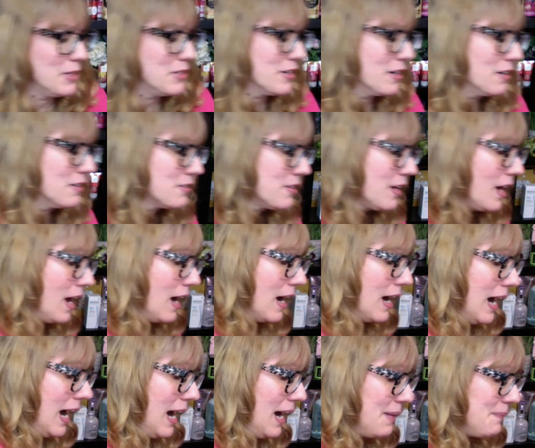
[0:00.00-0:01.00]
jars.
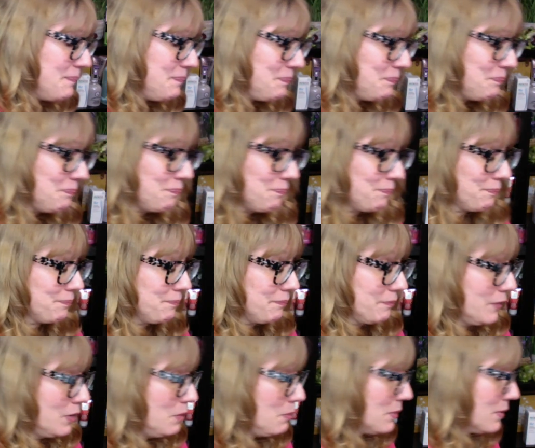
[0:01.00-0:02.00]
Um,
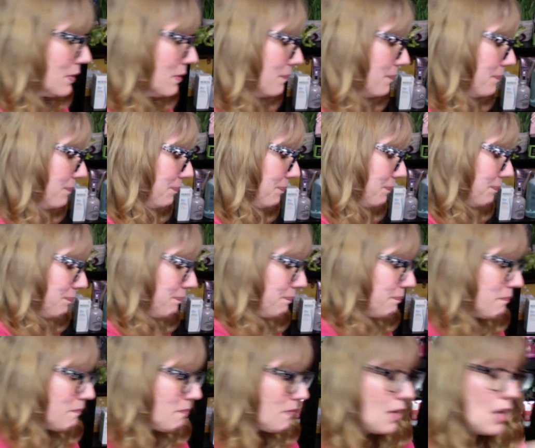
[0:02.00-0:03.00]
oops.
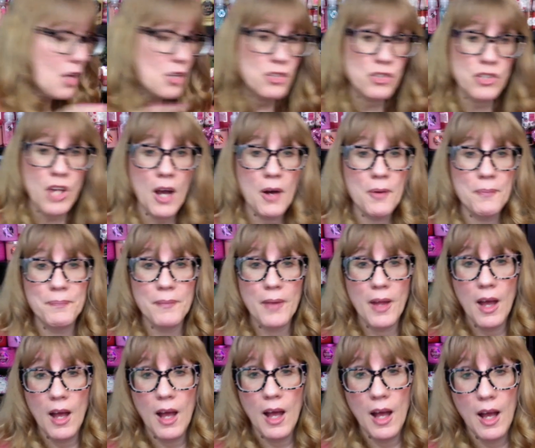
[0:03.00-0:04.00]
So,
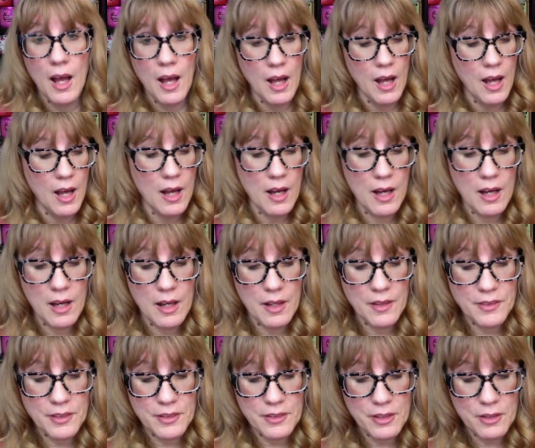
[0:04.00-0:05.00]

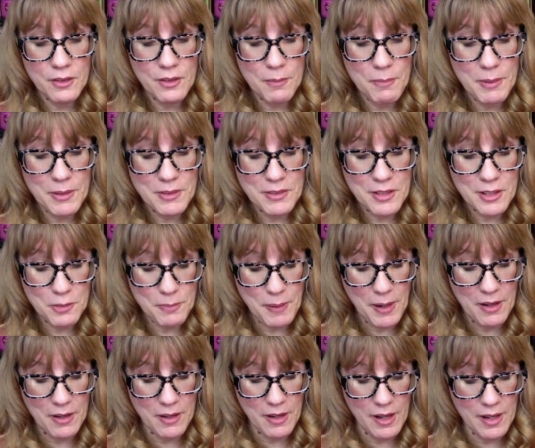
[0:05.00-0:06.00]
the new hibiscus
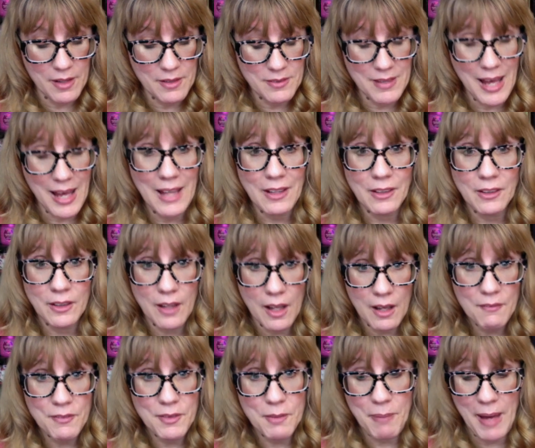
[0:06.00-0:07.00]
paradise i
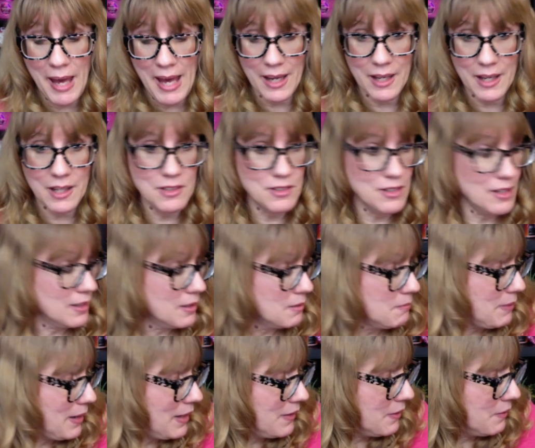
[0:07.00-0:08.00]
love the packaging
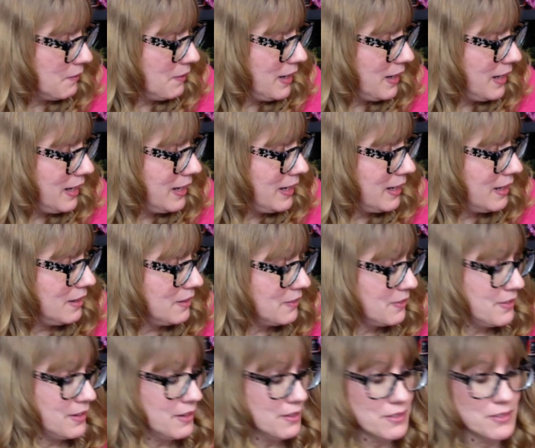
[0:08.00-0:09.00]
by the way
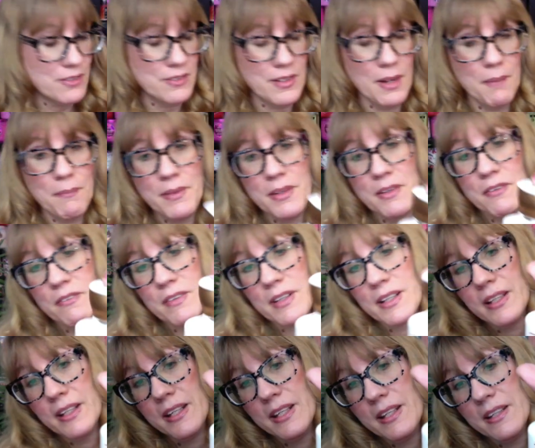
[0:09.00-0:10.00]
there's something
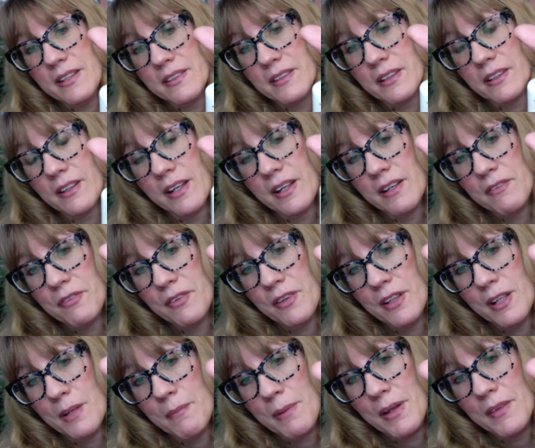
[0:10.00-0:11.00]
really
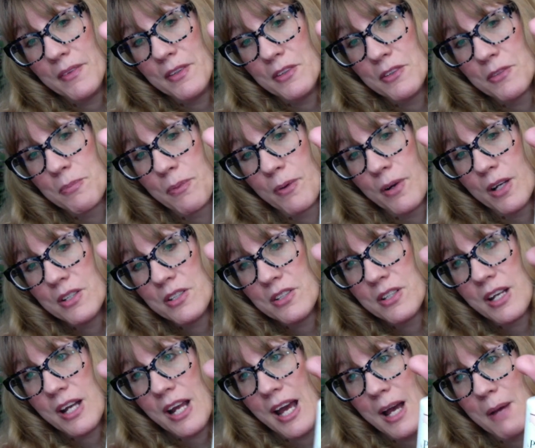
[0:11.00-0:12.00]
delightful about these
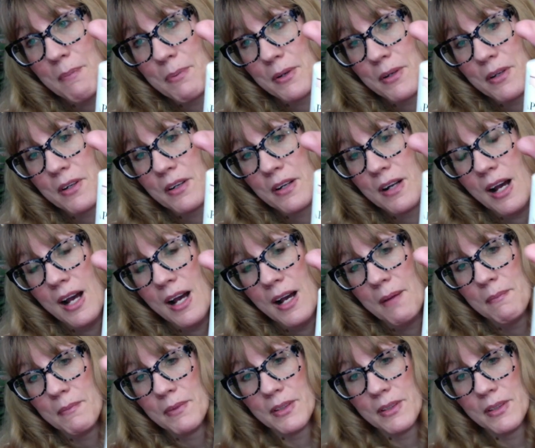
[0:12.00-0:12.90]
brushed copper um,